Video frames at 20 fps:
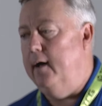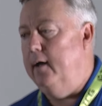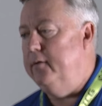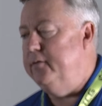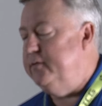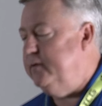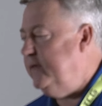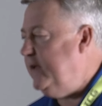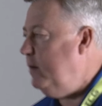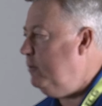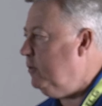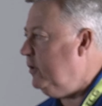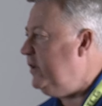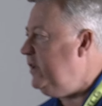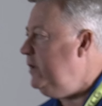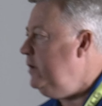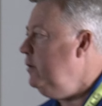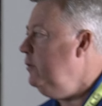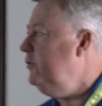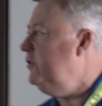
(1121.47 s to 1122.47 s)
So they were
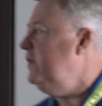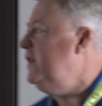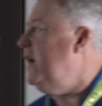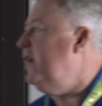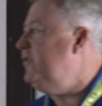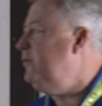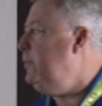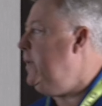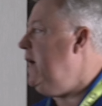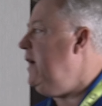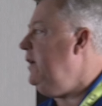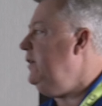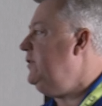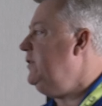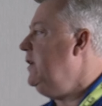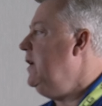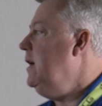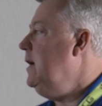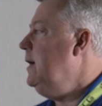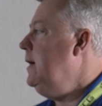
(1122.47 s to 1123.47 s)
huge in that space.
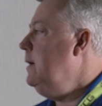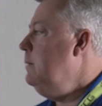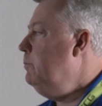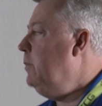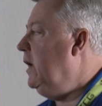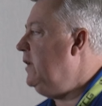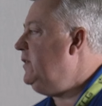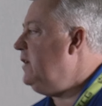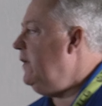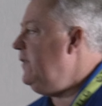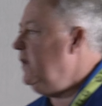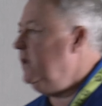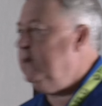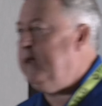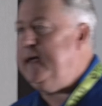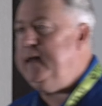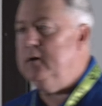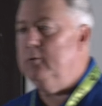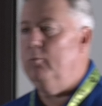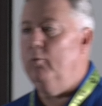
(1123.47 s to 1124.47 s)
But then
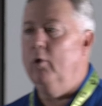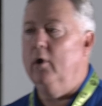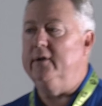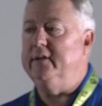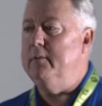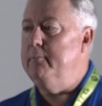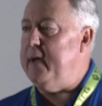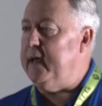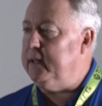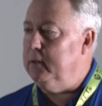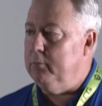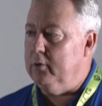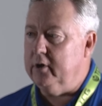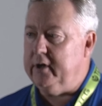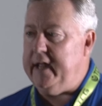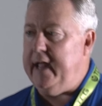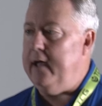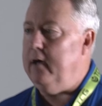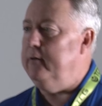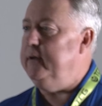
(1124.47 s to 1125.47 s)
later worked at
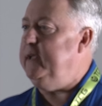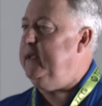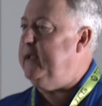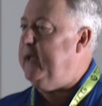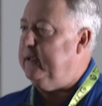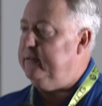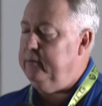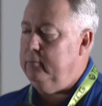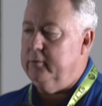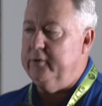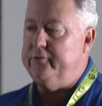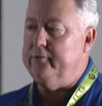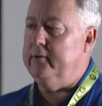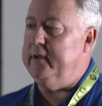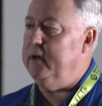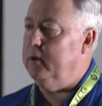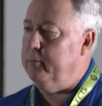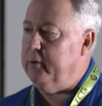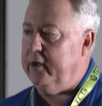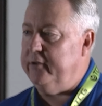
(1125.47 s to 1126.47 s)
Mecklenburg County and actually was their
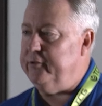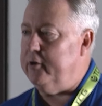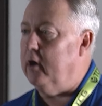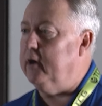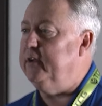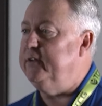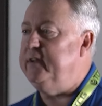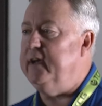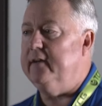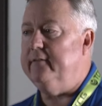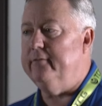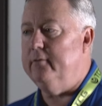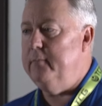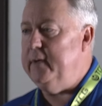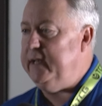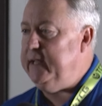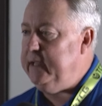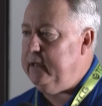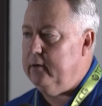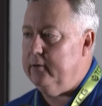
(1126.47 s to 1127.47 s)
enterprise architect for
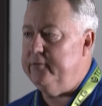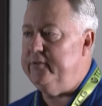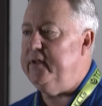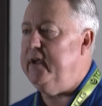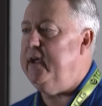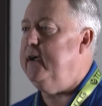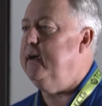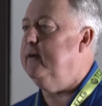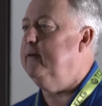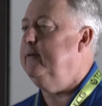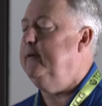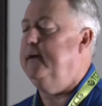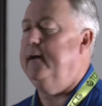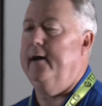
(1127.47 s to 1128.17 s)
many years there.